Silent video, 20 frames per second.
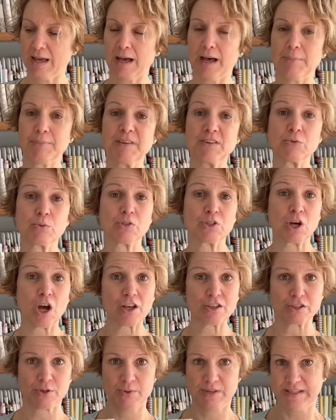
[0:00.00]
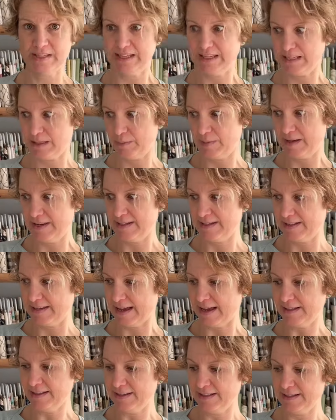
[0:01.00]
This one's also a 6-piece
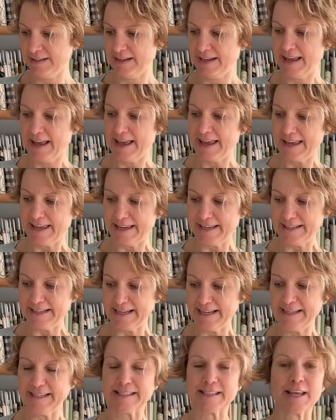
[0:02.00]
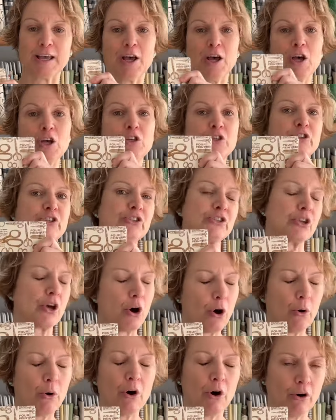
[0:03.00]
set. It is
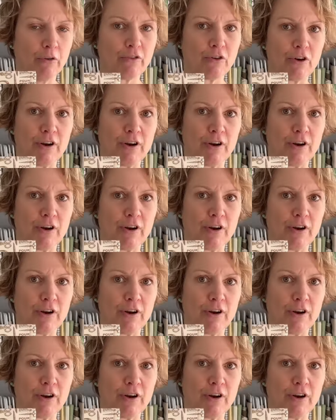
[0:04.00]
so over